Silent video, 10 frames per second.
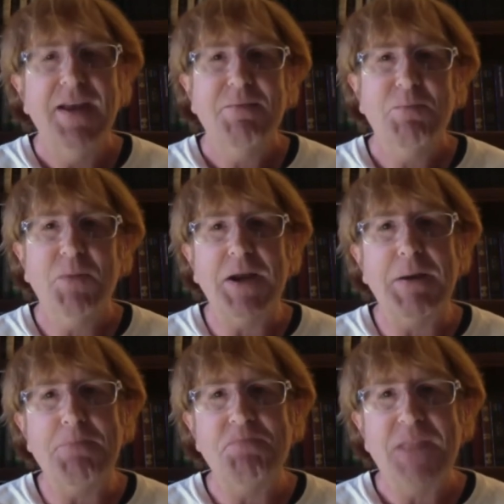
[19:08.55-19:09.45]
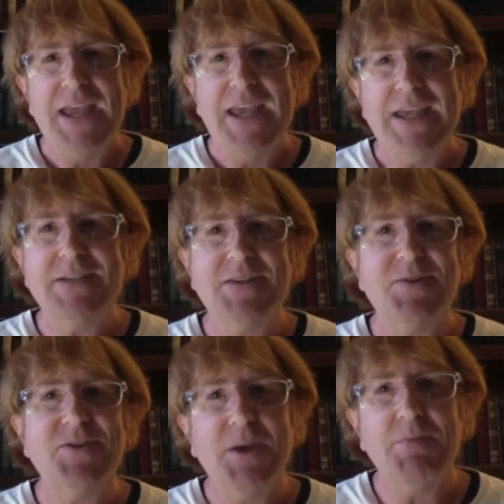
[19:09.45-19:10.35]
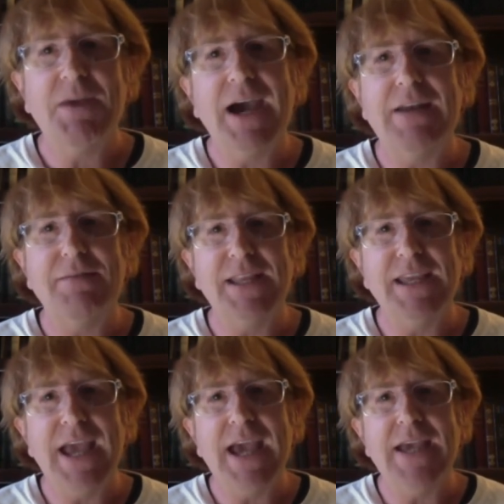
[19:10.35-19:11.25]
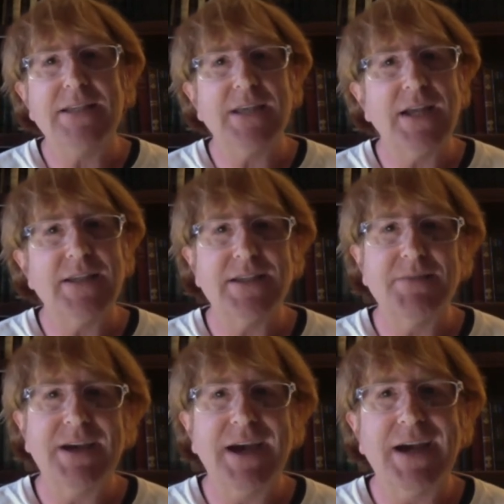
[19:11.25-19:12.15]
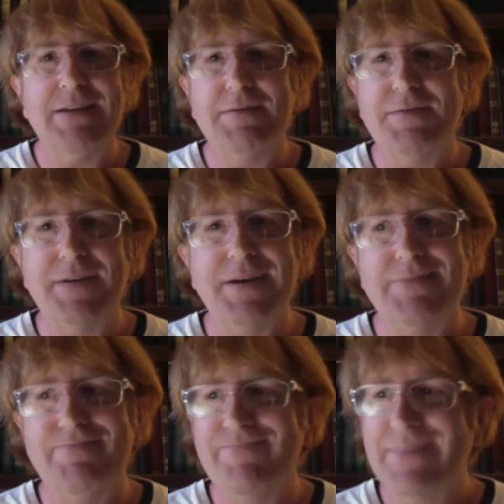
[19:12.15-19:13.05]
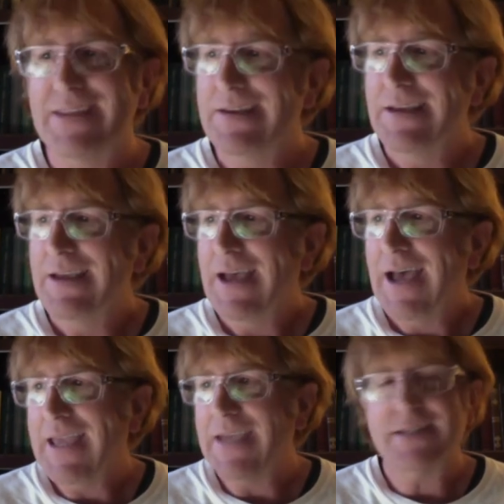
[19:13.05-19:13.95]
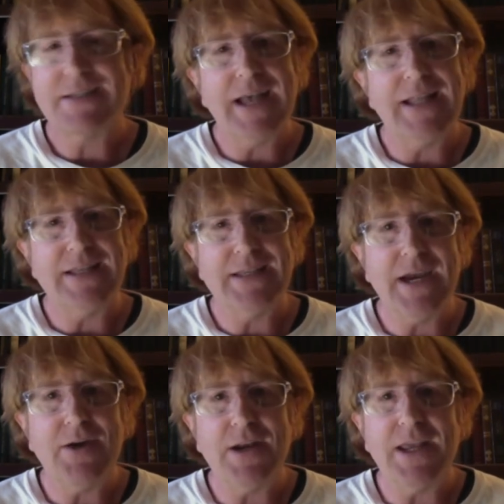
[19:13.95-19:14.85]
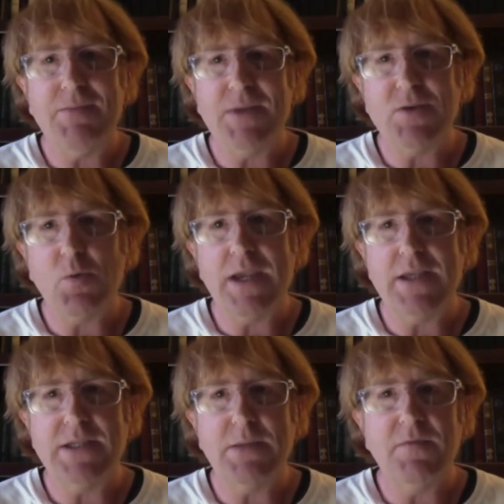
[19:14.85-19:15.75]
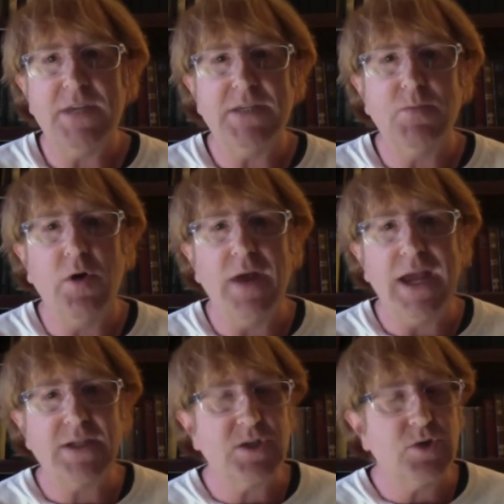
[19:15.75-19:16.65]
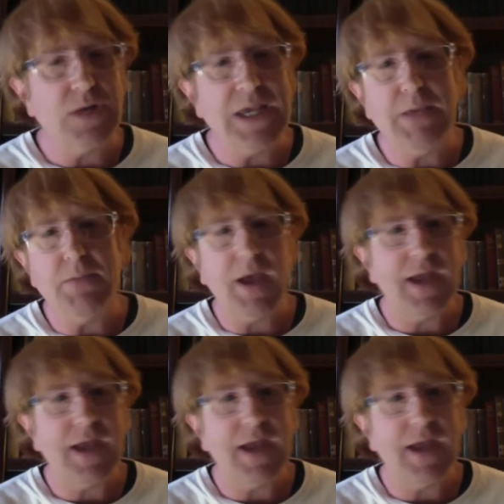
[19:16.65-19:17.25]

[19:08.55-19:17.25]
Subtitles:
But is there some kind of liaison, some kind of, solidarity between some of these more extreme,